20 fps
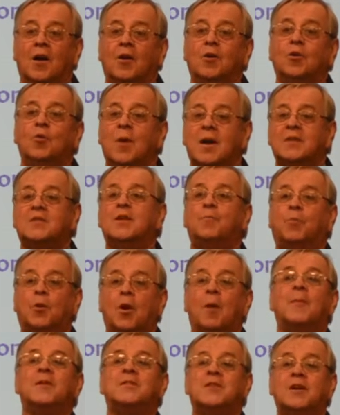US
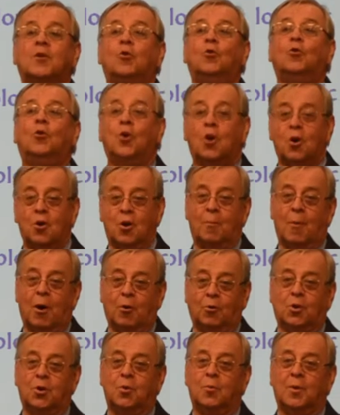diplomacy could learn
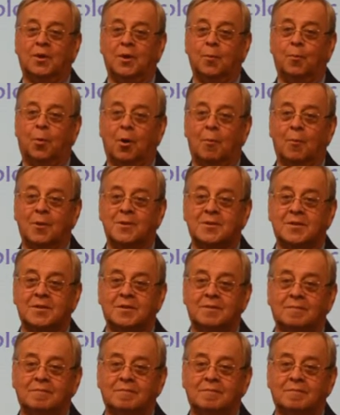about Cuban diplomacy.